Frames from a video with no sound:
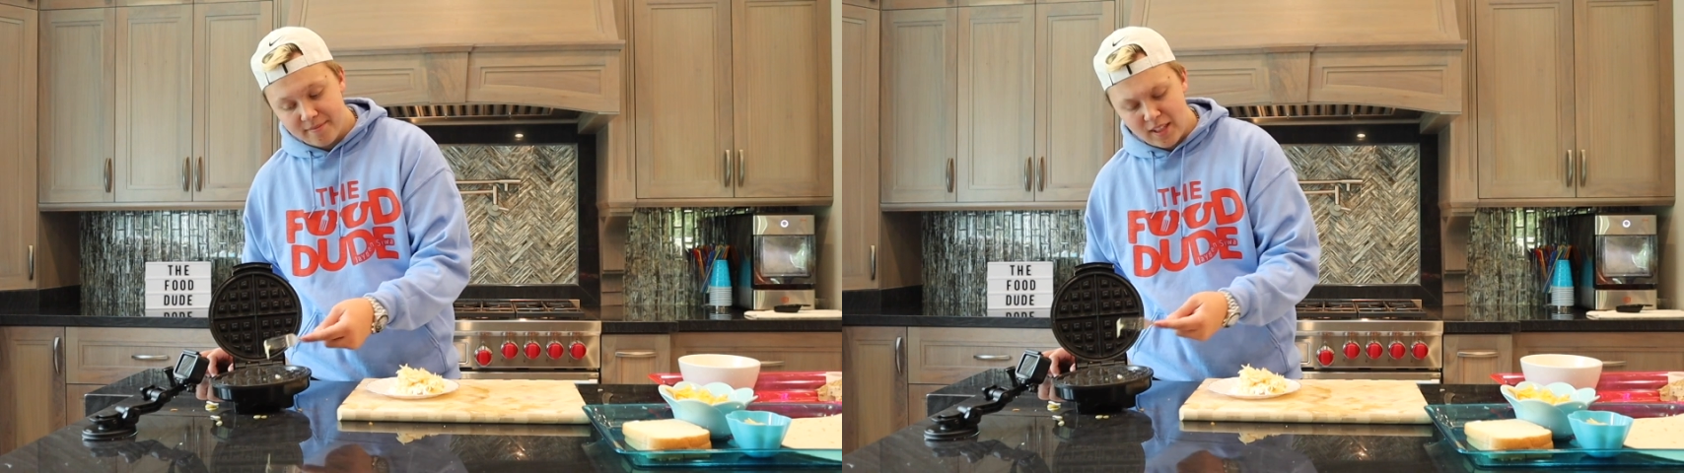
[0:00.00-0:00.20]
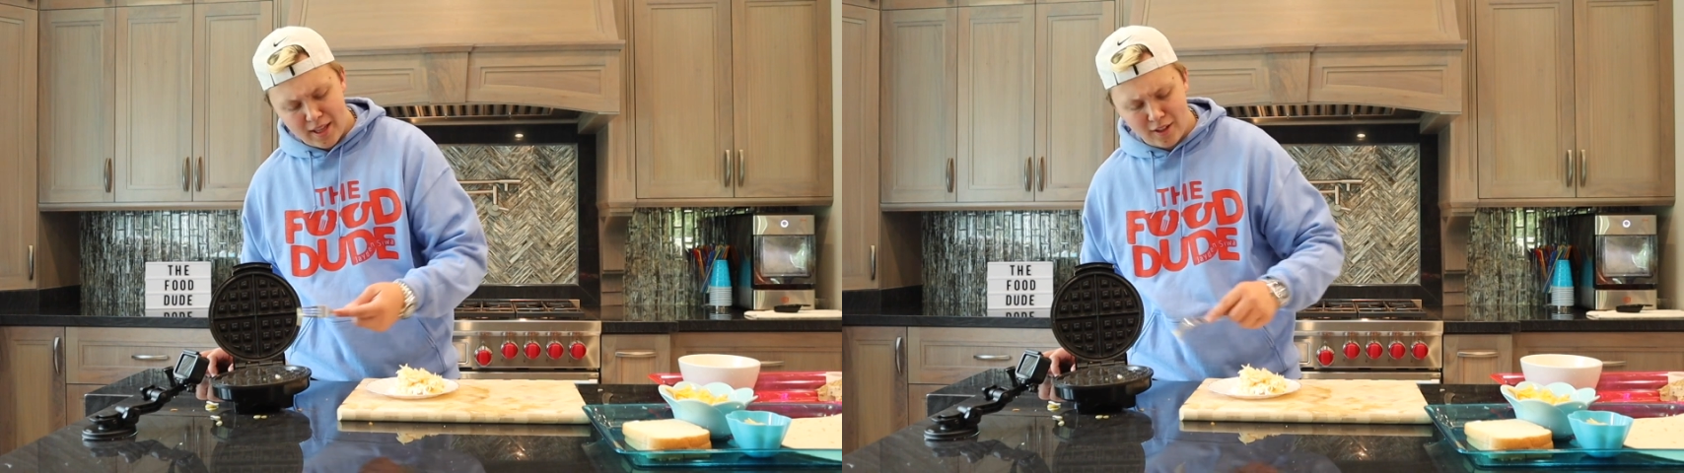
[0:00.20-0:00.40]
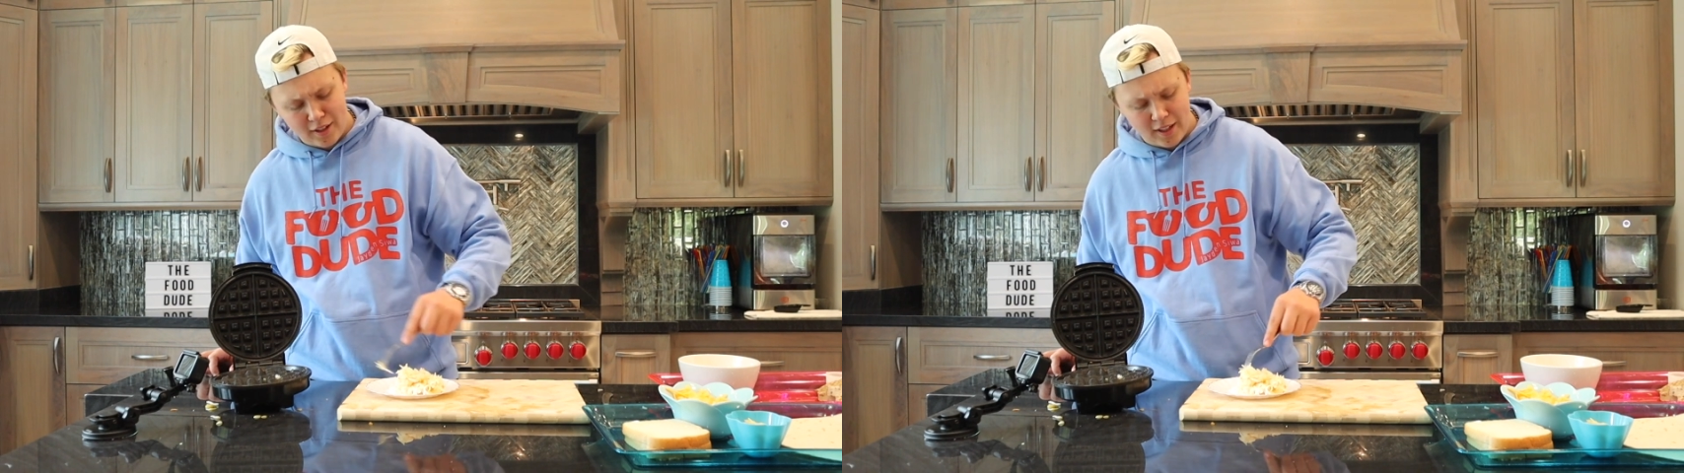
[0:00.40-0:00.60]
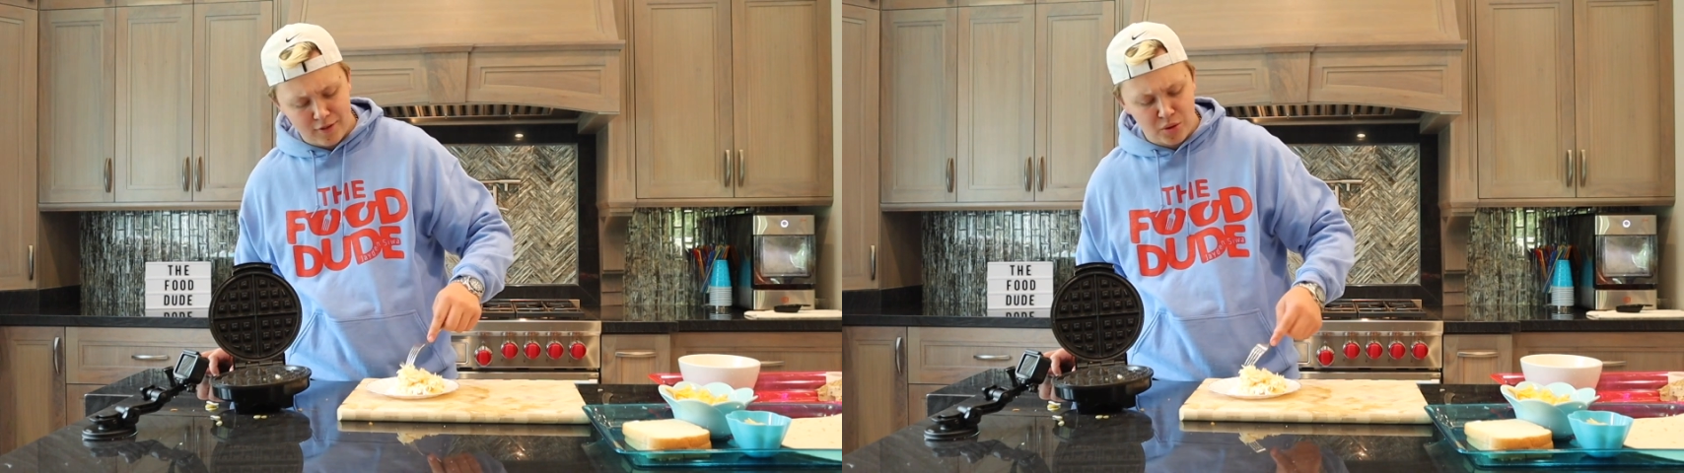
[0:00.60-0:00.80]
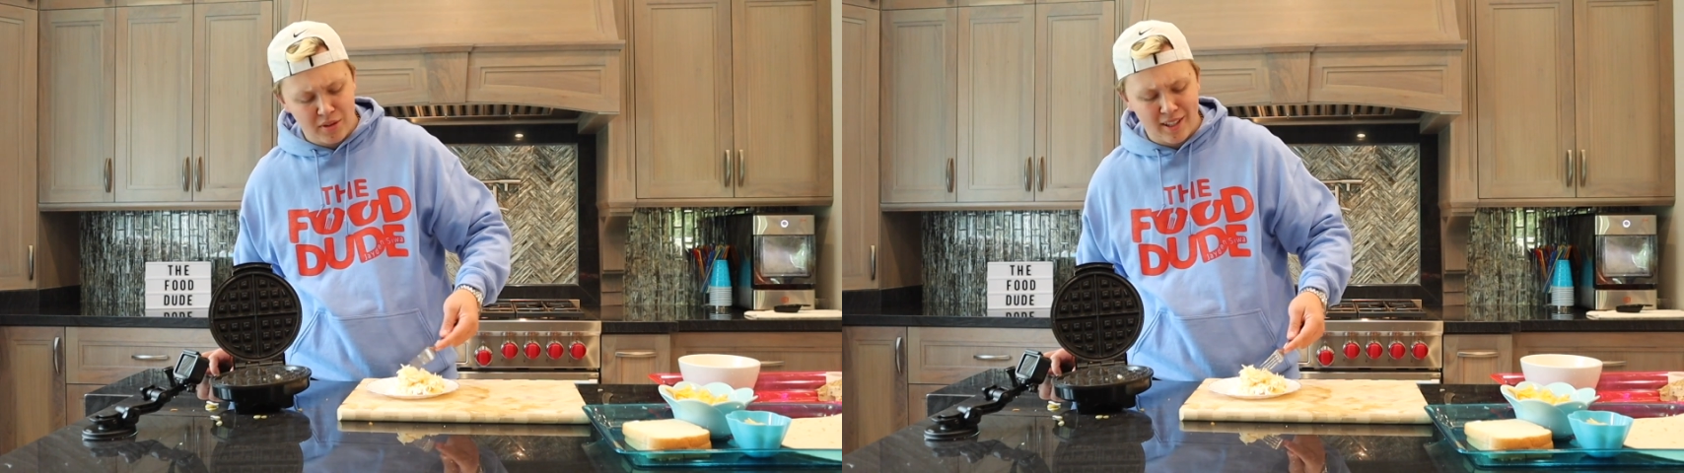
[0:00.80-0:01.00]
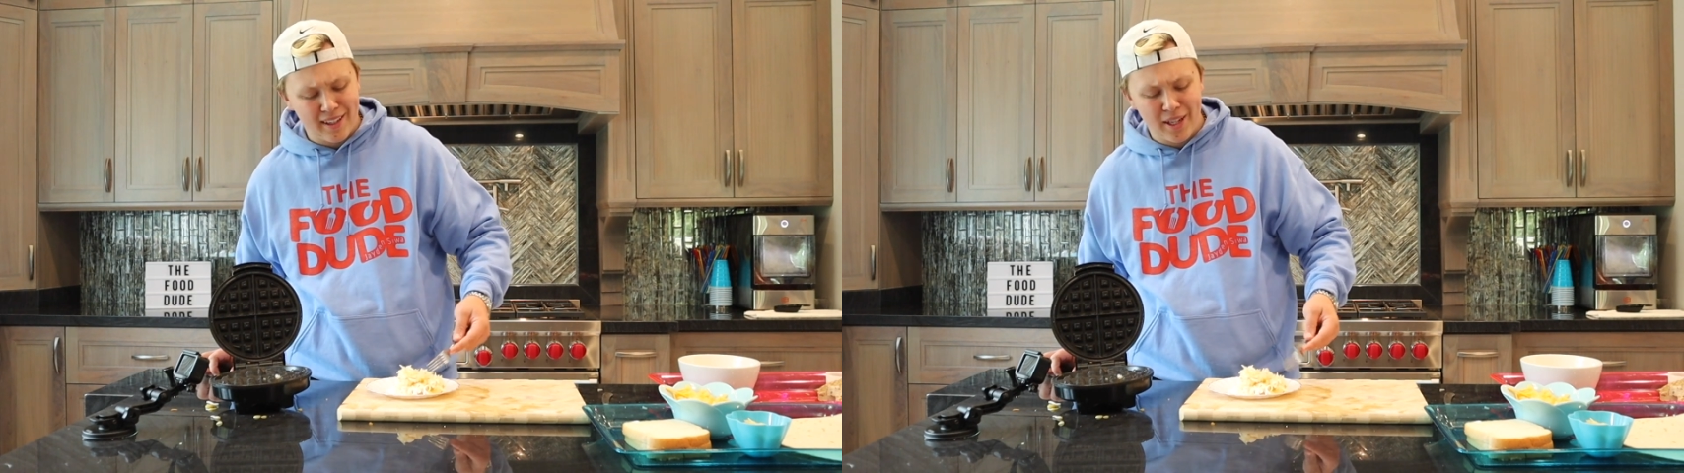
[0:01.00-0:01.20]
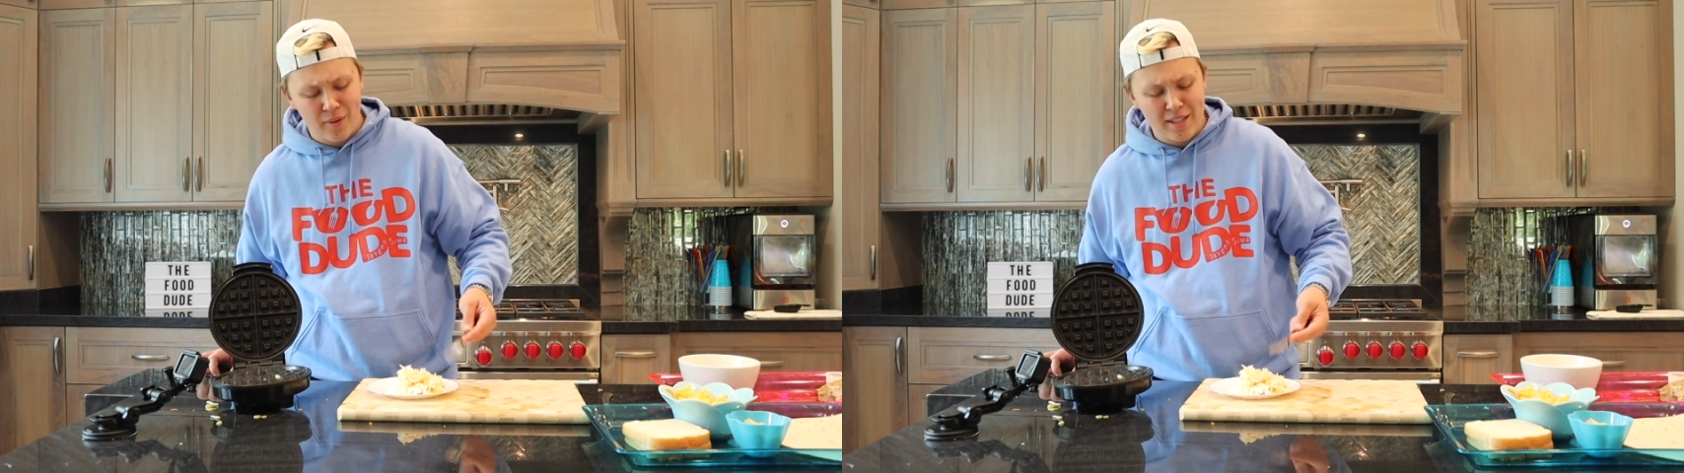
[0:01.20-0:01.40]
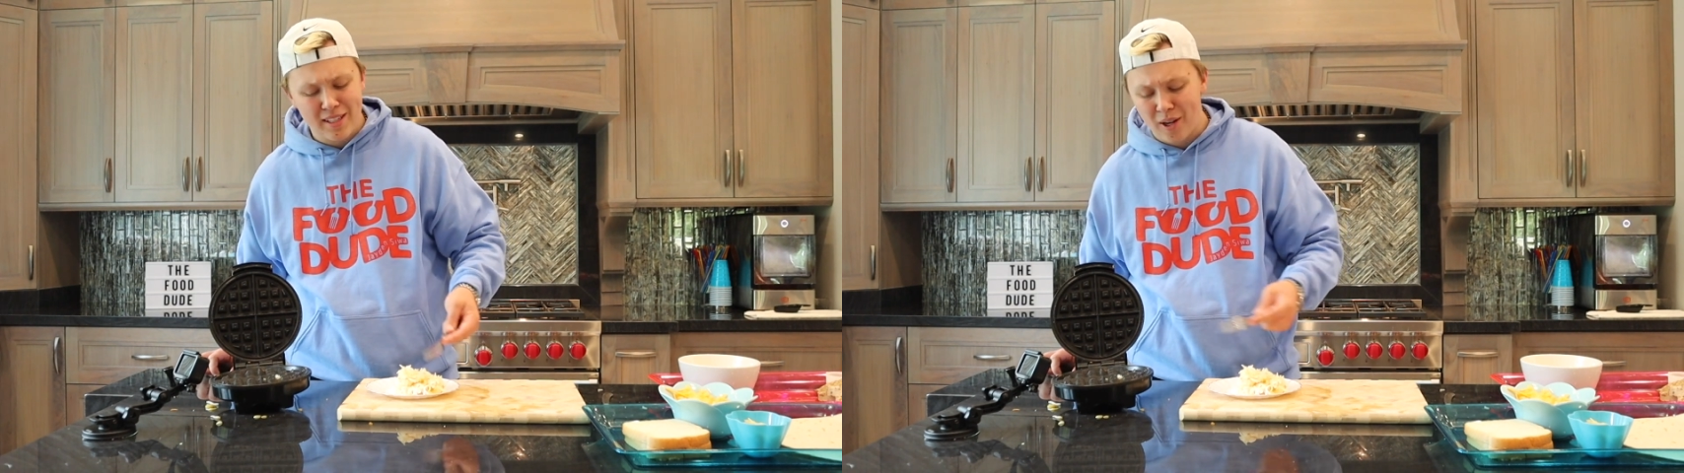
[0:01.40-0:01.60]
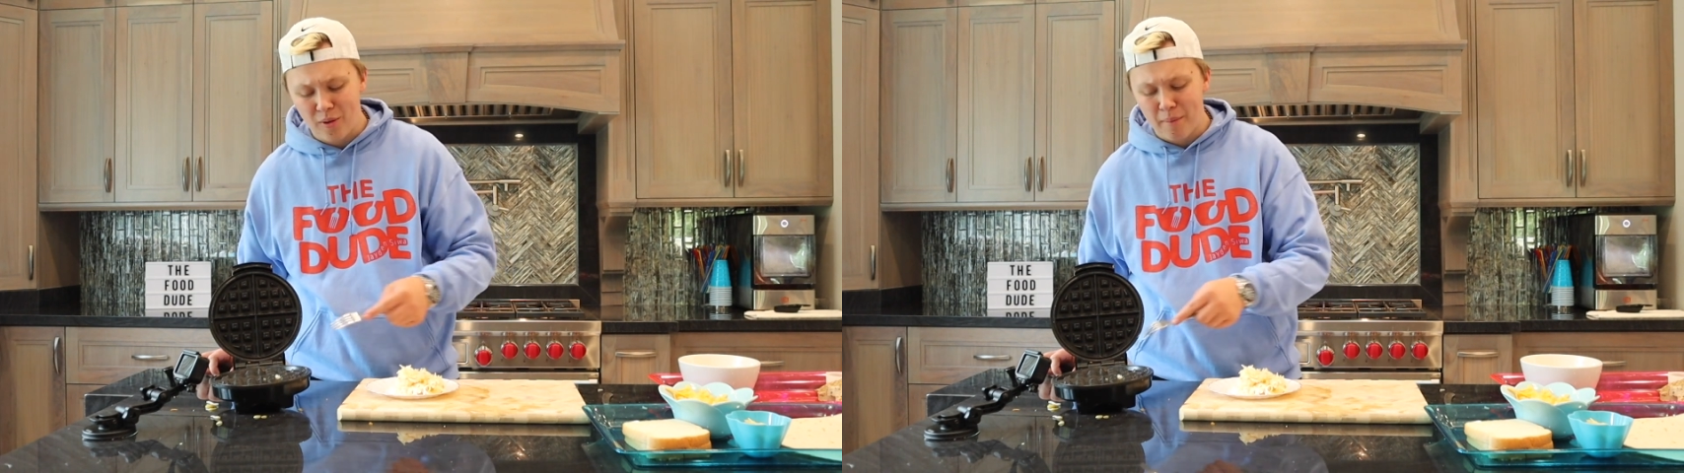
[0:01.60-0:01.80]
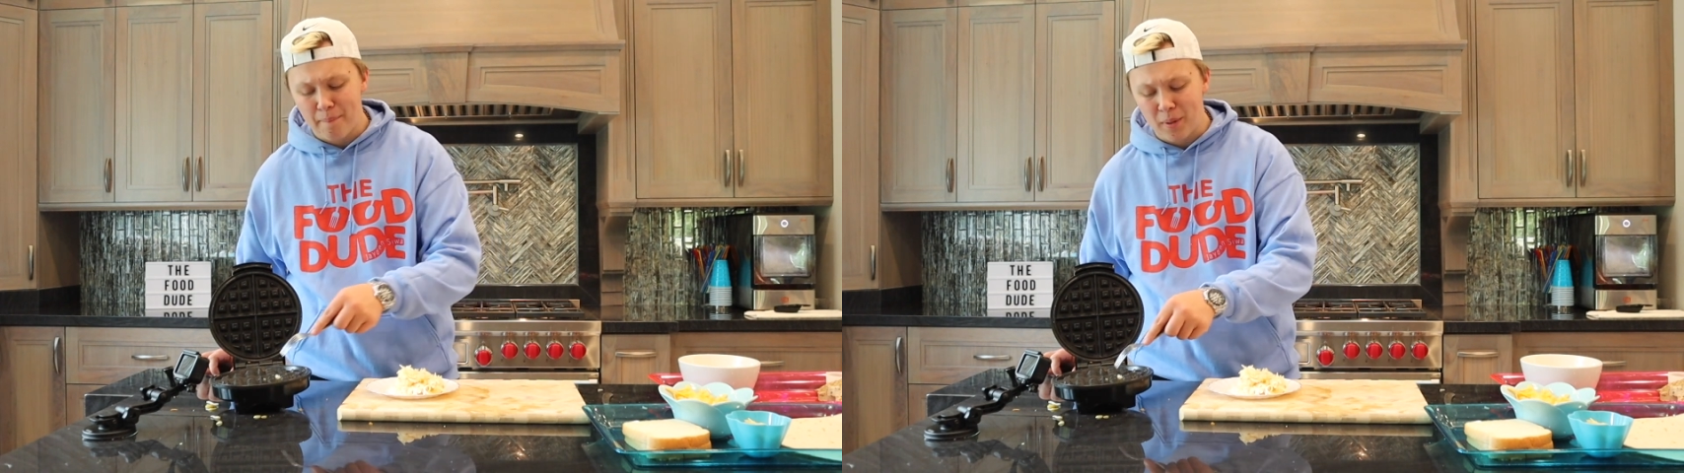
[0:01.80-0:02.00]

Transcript: and they're gonna have to cool down anyways because I don't wanna